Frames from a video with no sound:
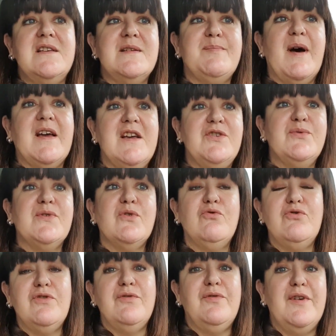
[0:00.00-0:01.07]
package was
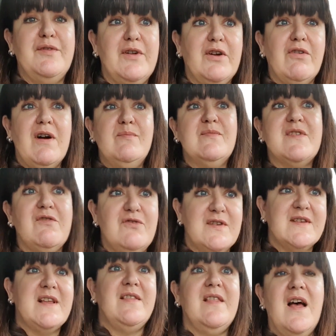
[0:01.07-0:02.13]
150 grams. I've just
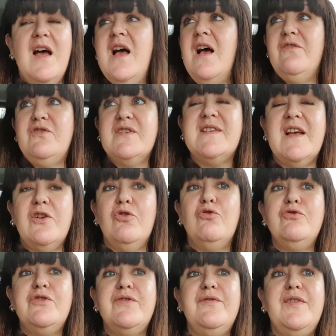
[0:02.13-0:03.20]
sent a
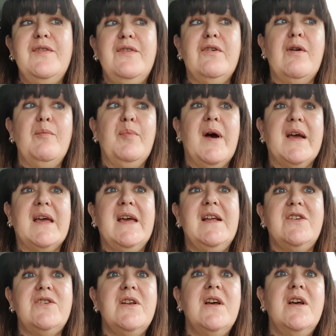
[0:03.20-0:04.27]
150 gram packet
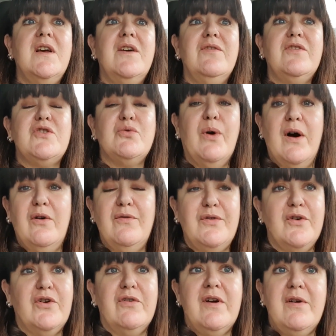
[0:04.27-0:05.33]
for
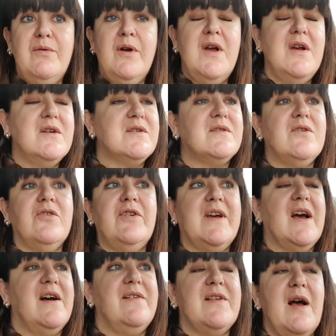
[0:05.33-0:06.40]
€12. Sorry
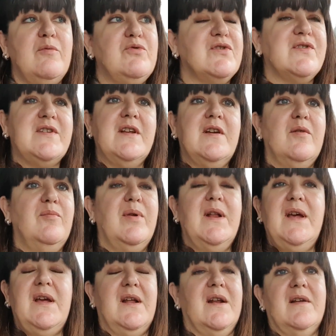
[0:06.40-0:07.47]
guys, I'm just in complete